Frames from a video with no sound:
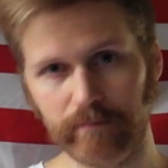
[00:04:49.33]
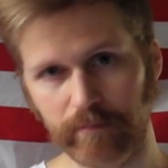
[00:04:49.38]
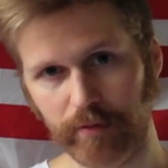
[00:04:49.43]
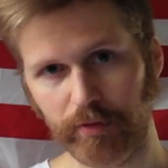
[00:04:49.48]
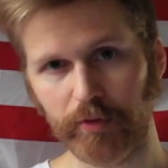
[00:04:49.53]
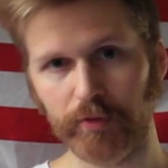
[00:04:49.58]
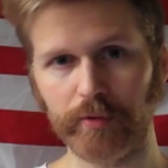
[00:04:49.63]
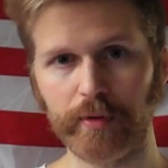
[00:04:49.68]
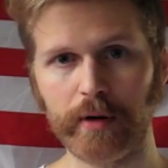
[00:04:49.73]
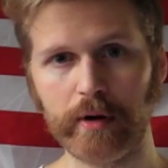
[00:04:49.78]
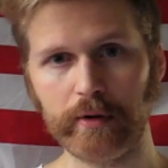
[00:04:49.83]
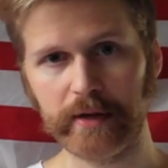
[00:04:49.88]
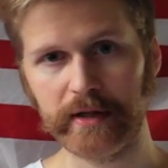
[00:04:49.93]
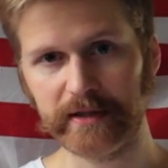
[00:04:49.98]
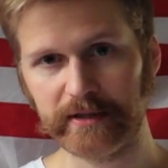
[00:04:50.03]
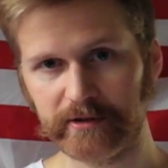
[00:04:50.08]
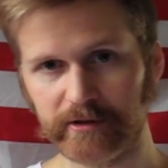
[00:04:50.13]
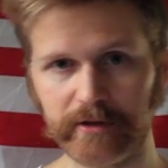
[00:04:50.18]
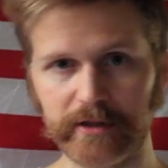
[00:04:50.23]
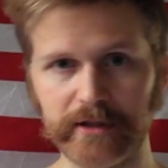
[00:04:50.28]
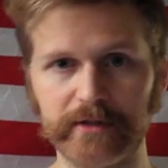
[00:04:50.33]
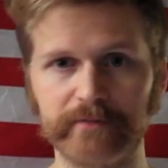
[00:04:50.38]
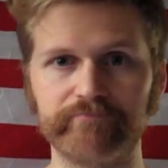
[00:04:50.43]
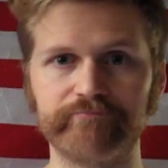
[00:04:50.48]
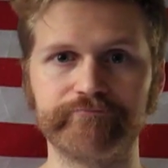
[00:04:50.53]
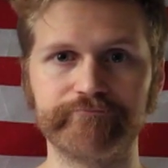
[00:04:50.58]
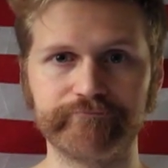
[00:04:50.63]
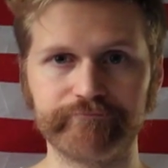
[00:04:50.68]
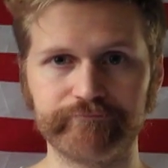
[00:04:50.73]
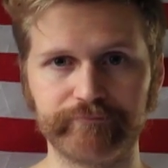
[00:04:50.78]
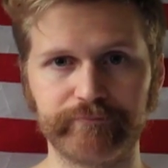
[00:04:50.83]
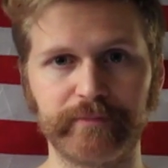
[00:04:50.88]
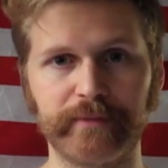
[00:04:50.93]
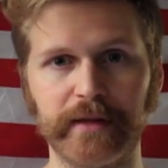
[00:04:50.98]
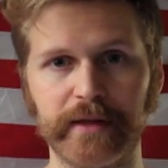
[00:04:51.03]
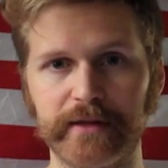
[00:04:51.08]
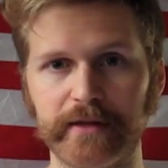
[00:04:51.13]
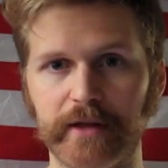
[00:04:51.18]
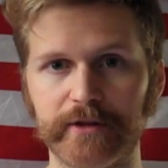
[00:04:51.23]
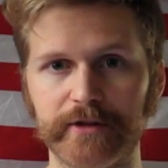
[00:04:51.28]
throughout history
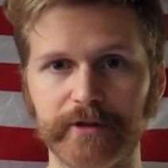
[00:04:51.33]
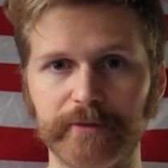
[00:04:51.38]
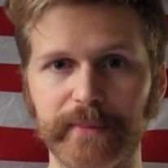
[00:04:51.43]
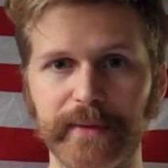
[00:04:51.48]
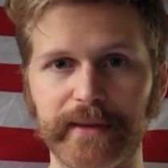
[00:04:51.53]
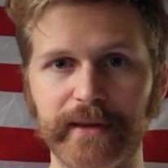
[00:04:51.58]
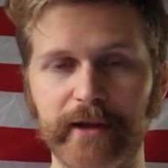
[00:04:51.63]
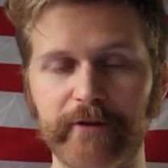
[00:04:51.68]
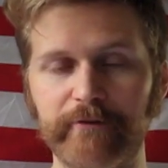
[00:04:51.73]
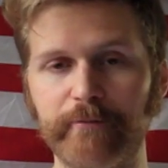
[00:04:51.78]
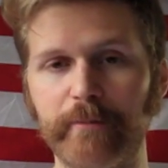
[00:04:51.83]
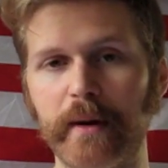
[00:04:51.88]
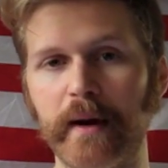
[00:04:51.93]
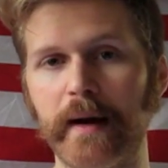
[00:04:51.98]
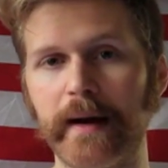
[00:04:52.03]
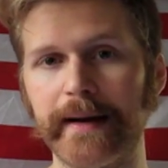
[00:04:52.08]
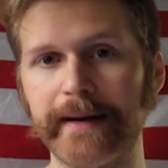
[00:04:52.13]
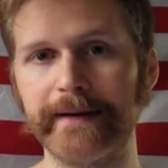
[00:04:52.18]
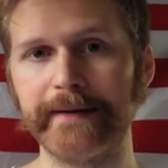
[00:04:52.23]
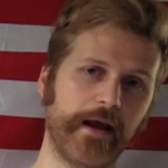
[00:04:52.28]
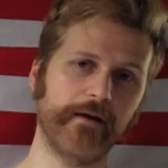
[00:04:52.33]
has also been left behind.